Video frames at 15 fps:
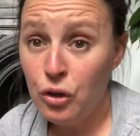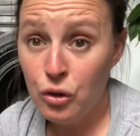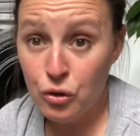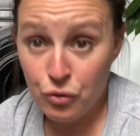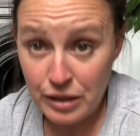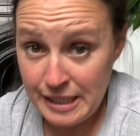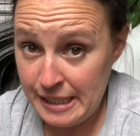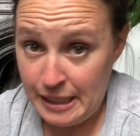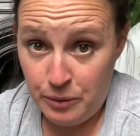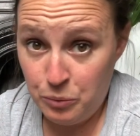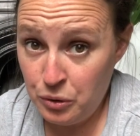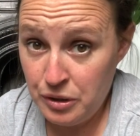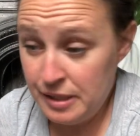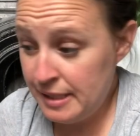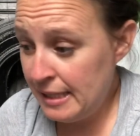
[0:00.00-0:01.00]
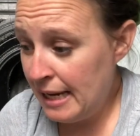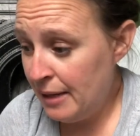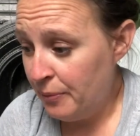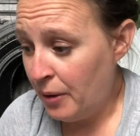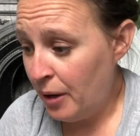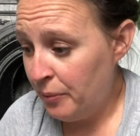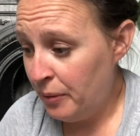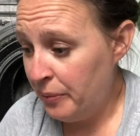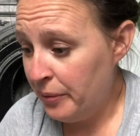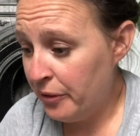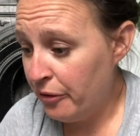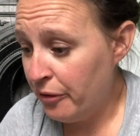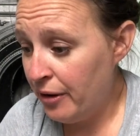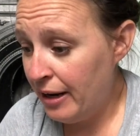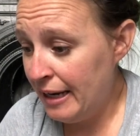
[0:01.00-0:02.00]
Chrissy wouldn't say why we were
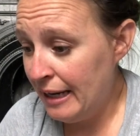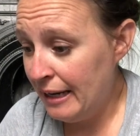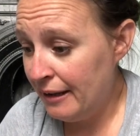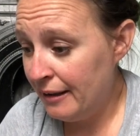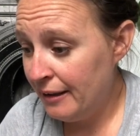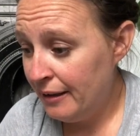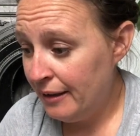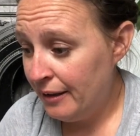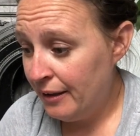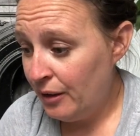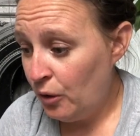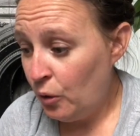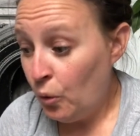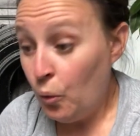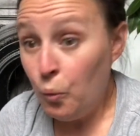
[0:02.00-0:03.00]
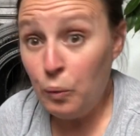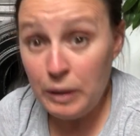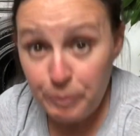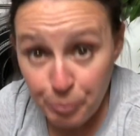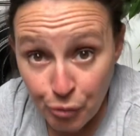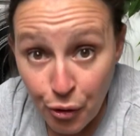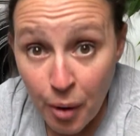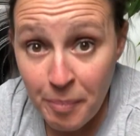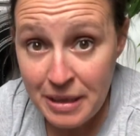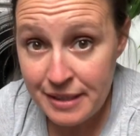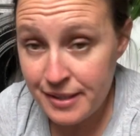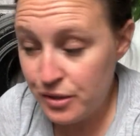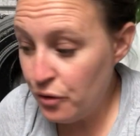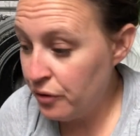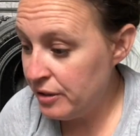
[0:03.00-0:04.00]
crying. We'd
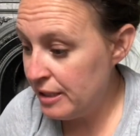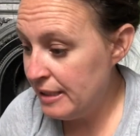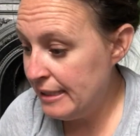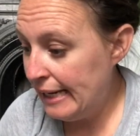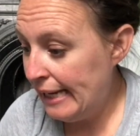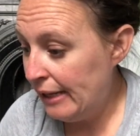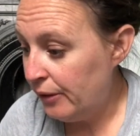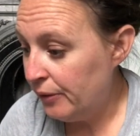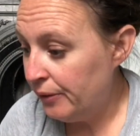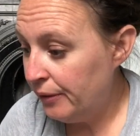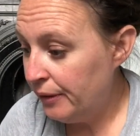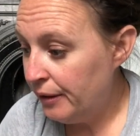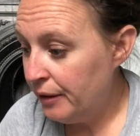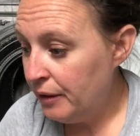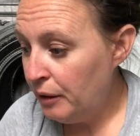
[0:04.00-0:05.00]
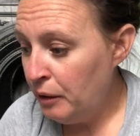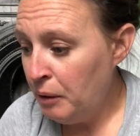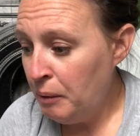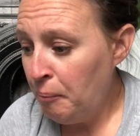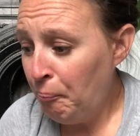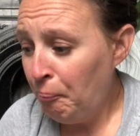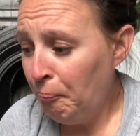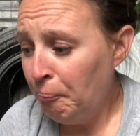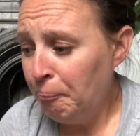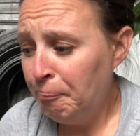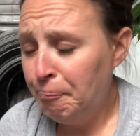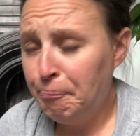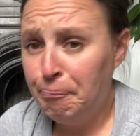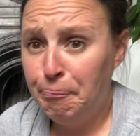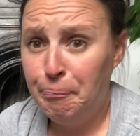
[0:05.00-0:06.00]
promised not to tell.
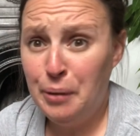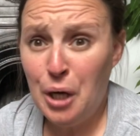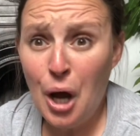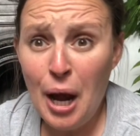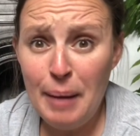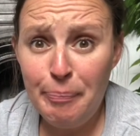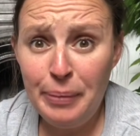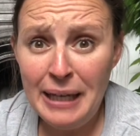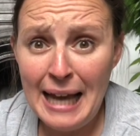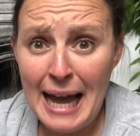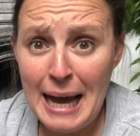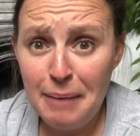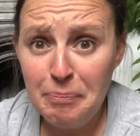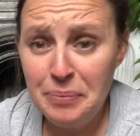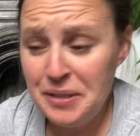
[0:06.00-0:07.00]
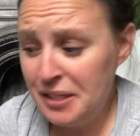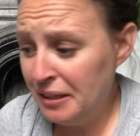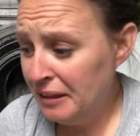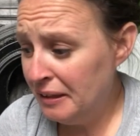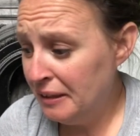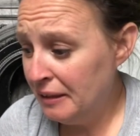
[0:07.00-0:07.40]
But I blabbed.